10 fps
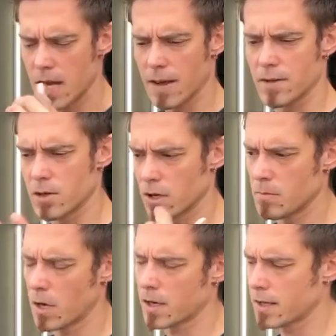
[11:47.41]
and the dirty
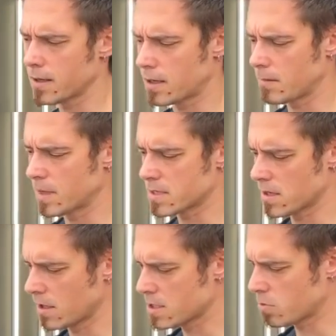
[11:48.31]
bucket is a
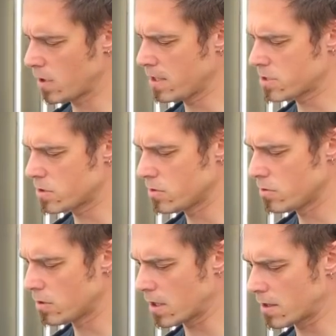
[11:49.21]
nice way to